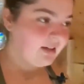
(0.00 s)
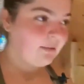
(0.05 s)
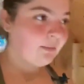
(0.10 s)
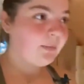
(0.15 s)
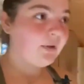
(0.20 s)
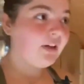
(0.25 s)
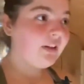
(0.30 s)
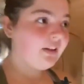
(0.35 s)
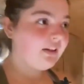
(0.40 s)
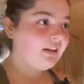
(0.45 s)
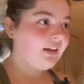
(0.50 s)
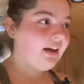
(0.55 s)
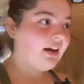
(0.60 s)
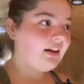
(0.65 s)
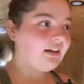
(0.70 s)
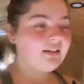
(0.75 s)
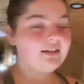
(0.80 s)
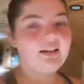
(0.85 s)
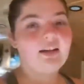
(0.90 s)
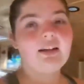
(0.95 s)
But other than
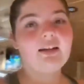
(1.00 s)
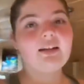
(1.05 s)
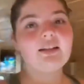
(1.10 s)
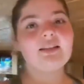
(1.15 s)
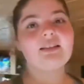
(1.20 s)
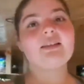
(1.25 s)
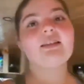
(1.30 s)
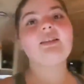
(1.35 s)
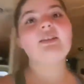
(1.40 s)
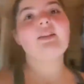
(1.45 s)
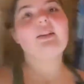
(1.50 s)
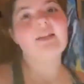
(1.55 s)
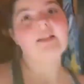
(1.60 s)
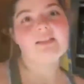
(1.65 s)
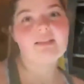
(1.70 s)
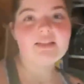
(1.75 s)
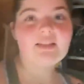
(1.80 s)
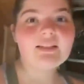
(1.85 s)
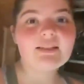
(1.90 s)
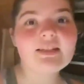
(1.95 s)
that, I guess see you
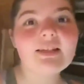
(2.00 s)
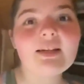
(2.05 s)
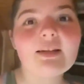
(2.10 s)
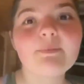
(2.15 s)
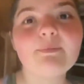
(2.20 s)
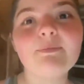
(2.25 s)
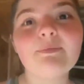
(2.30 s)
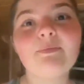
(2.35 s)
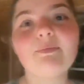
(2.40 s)
guys next time.